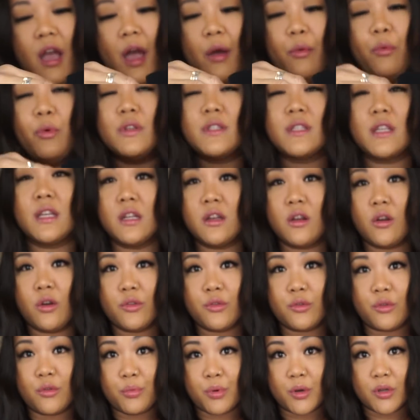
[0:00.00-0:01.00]
I was gonna go
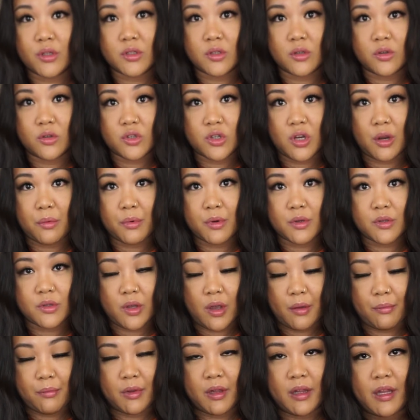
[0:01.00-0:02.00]
through a personal shopper,
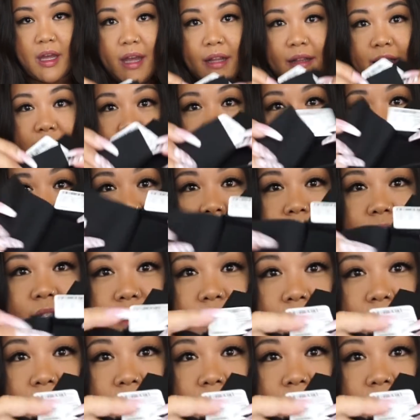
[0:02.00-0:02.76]
so I'm glad that I